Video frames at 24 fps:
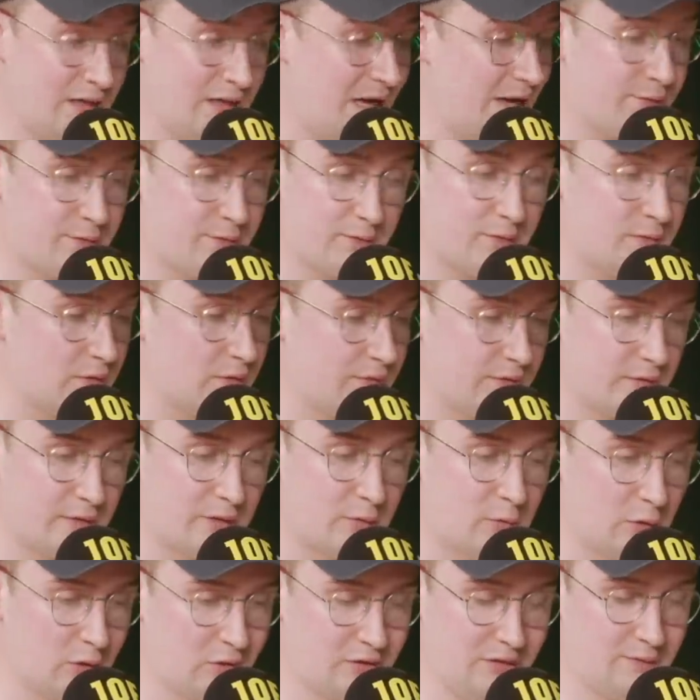if the
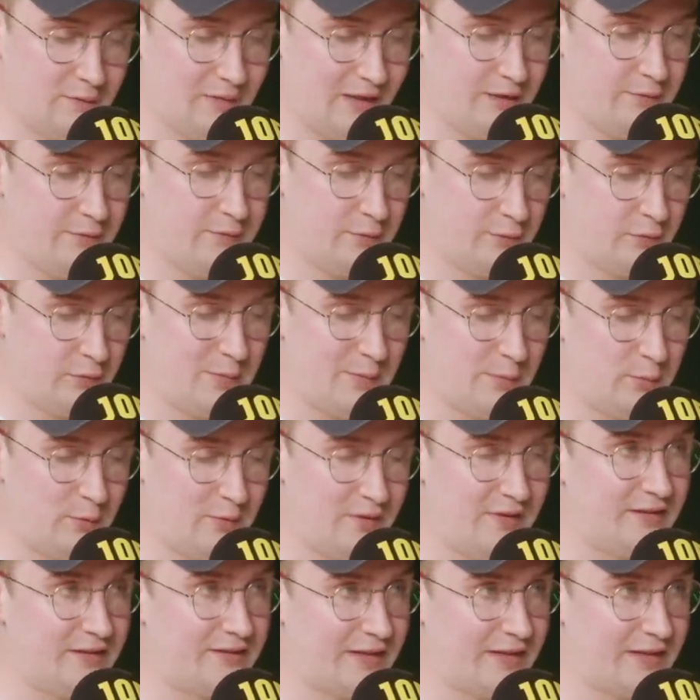quality of life for people in these